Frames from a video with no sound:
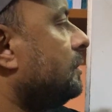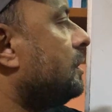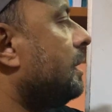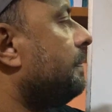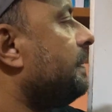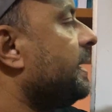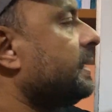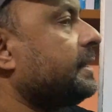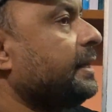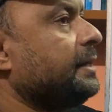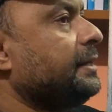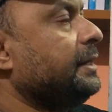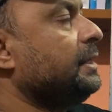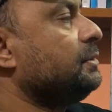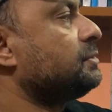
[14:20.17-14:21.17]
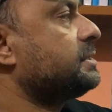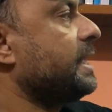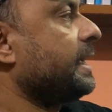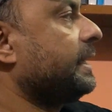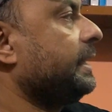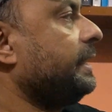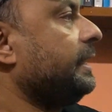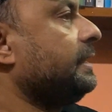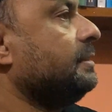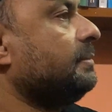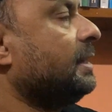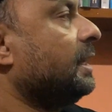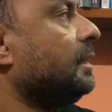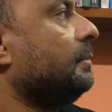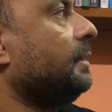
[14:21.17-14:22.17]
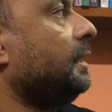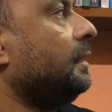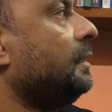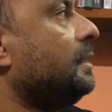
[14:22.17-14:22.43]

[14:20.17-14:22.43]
government can reduce the aggregate demand level.